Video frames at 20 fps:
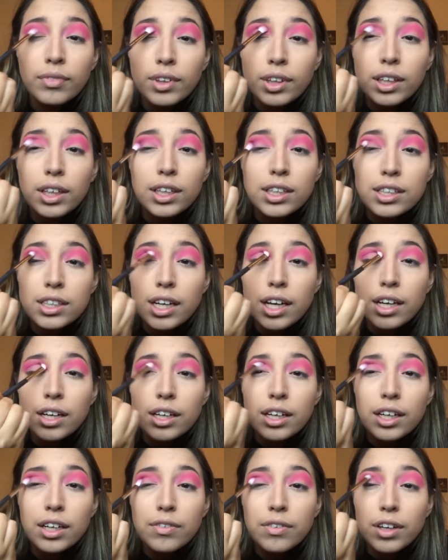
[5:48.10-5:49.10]
because kind
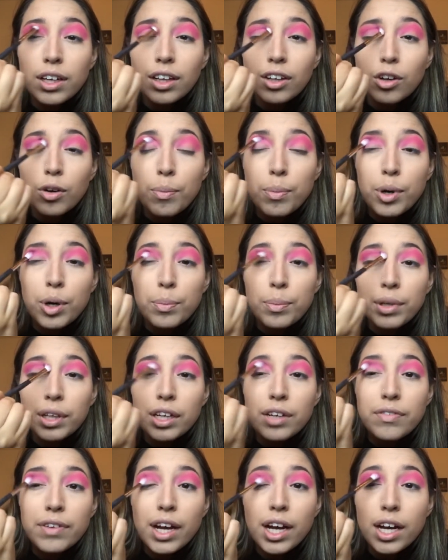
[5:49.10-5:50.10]
of give it a little
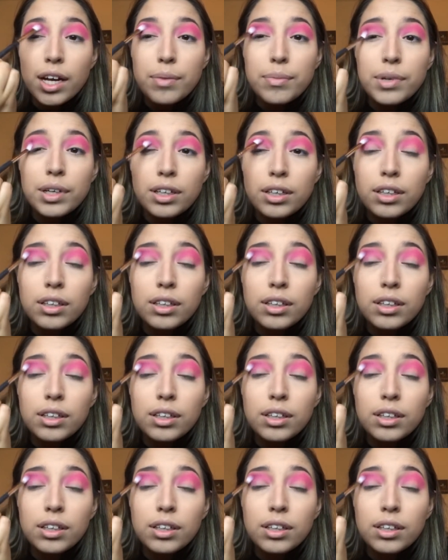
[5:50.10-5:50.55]
purpley vibe.